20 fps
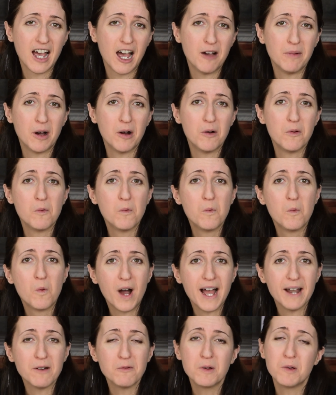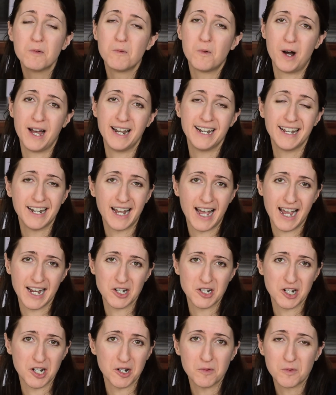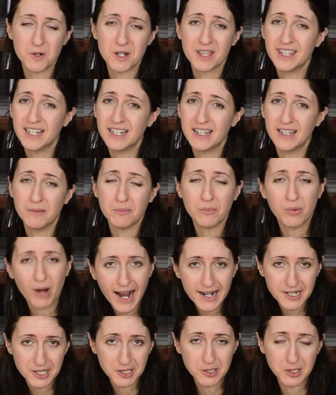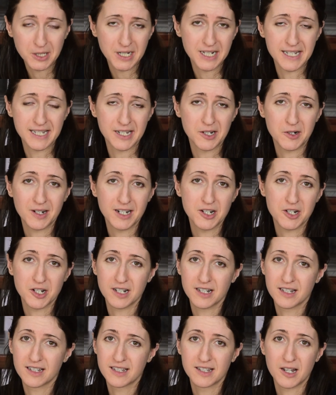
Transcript: about what we want in a high chair, we're thinking practical considerations.